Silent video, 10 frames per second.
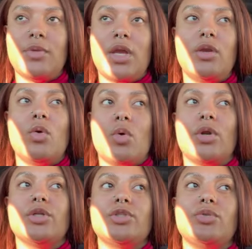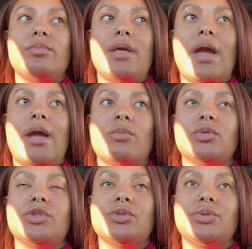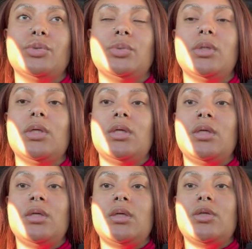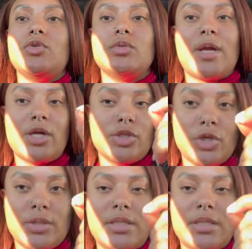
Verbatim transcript: in order to be able to use my insurance.